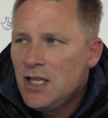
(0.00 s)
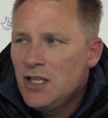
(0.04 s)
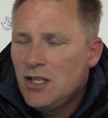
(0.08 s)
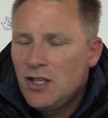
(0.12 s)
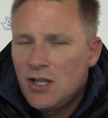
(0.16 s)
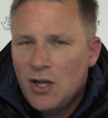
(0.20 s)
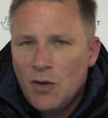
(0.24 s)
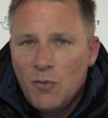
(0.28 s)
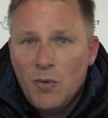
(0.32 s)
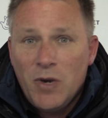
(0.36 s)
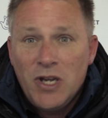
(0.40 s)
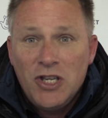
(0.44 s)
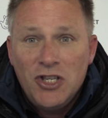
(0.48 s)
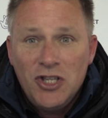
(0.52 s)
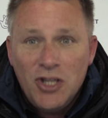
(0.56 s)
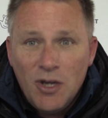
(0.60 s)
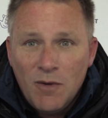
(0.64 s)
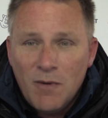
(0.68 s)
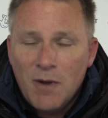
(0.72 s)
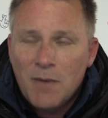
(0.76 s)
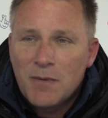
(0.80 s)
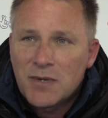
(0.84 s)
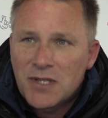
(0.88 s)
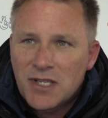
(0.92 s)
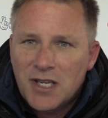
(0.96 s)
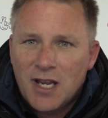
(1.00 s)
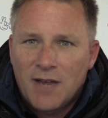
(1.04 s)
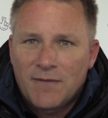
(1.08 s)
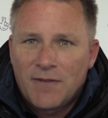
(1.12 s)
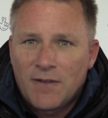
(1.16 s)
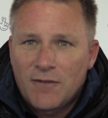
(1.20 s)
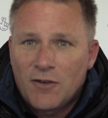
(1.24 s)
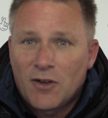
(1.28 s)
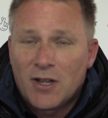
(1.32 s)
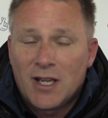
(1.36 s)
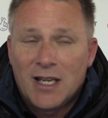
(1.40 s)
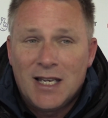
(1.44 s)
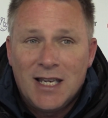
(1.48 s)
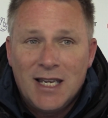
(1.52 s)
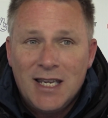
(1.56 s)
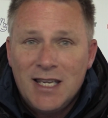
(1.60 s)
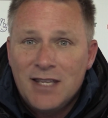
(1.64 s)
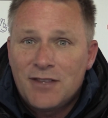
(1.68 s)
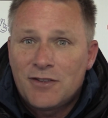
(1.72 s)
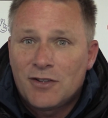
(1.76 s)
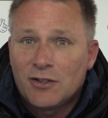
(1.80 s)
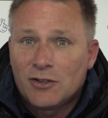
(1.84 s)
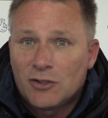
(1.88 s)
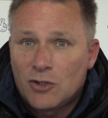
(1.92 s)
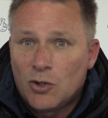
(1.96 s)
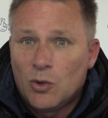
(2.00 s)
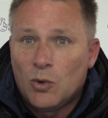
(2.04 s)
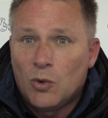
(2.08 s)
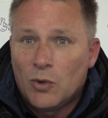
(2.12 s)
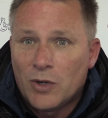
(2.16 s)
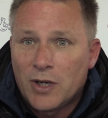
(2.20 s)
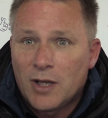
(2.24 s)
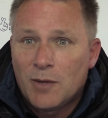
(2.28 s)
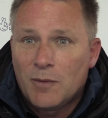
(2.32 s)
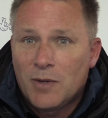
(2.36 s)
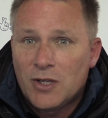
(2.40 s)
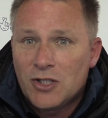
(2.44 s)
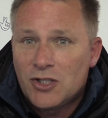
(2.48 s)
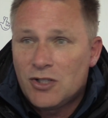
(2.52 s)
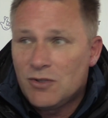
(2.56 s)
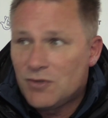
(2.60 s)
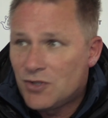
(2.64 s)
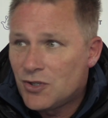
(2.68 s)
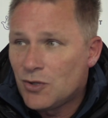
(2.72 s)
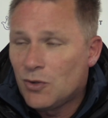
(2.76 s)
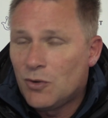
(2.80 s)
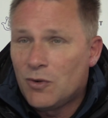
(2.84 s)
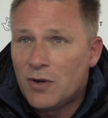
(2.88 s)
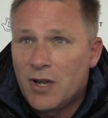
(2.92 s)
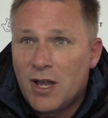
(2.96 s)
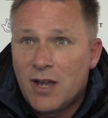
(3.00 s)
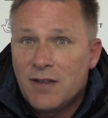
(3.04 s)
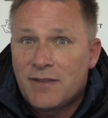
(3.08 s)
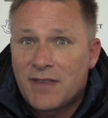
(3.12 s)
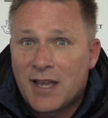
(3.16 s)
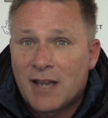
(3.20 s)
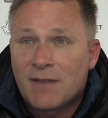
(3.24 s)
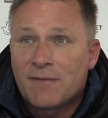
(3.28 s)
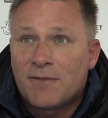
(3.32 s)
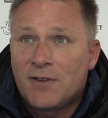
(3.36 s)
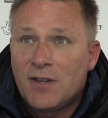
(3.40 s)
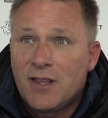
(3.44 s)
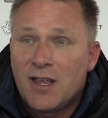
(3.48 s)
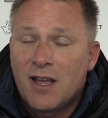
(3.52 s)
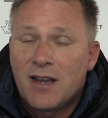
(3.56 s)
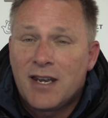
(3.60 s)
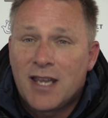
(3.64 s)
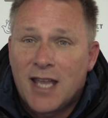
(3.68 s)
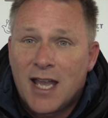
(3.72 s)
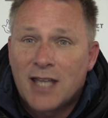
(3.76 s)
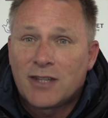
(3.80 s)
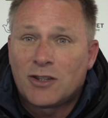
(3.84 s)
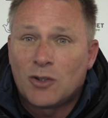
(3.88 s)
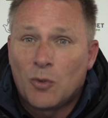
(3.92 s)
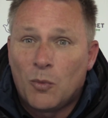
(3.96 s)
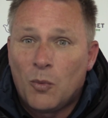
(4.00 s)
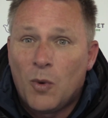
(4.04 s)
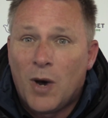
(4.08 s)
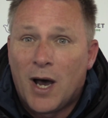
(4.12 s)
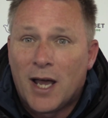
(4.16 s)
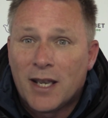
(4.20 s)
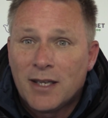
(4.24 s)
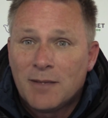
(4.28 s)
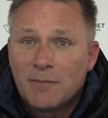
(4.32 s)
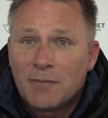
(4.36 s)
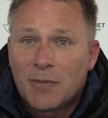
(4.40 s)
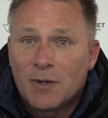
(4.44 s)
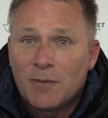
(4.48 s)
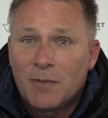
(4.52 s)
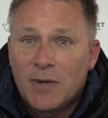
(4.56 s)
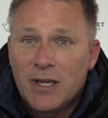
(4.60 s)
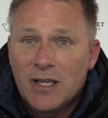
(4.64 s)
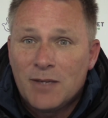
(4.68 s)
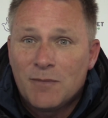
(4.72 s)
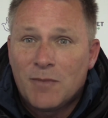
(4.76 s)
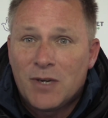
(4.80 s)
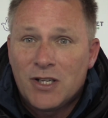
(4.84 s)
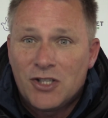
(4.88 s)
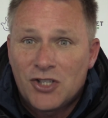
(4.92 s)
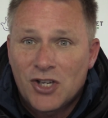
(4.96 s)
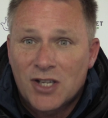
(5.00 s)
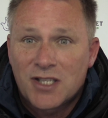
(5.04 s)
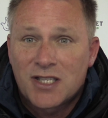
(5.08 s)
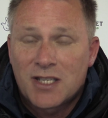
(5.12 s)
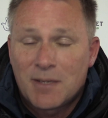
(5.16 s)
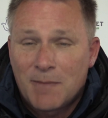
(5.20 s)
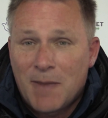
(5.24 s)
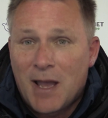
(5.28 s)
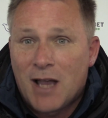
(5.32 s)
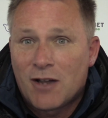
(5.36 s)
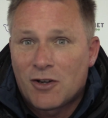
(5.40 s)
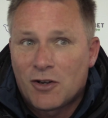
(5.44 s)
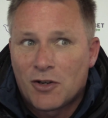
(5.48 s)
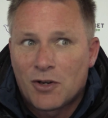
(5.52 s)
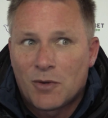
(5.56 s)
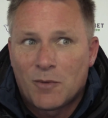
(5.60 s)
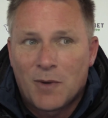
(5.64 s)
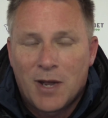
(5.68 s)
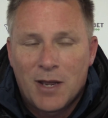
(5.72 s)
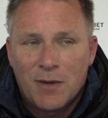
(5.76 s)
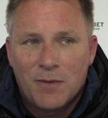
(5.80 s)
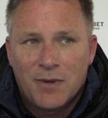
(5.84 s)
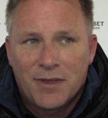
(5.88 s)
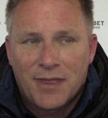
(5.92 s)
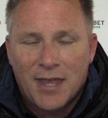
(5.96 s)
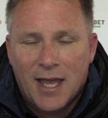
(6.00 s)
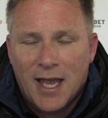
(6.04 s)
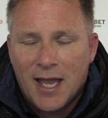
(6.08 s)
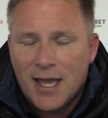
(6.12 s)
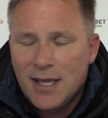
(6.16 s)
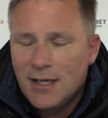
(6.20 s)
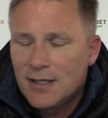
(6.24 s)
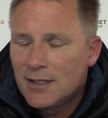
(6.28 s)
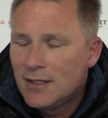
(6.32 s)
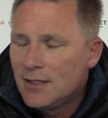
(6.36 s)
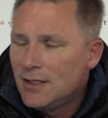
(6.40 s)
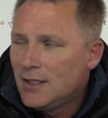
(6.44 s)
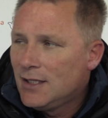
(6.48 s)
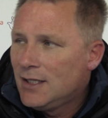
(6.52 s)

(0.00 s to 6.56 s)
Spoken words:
We knew it was tough. They've got a lethal corner, which you saw. Thankfully, they only had the one, but we just about got away with that.